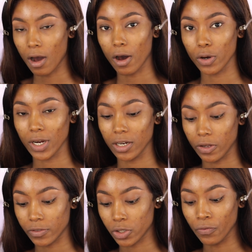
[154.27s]
All right,
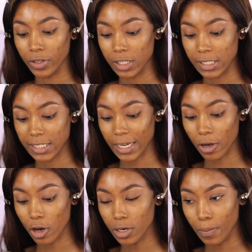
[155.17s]
love. So for this
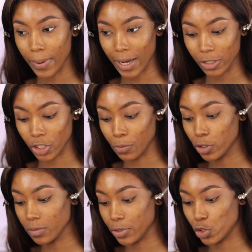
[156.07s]
second batch, I'm
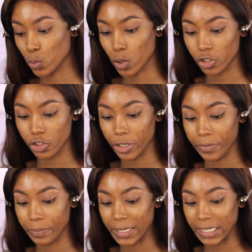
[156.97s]
gonna be
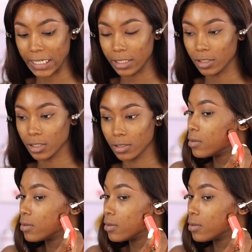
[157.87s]
swatching Benin,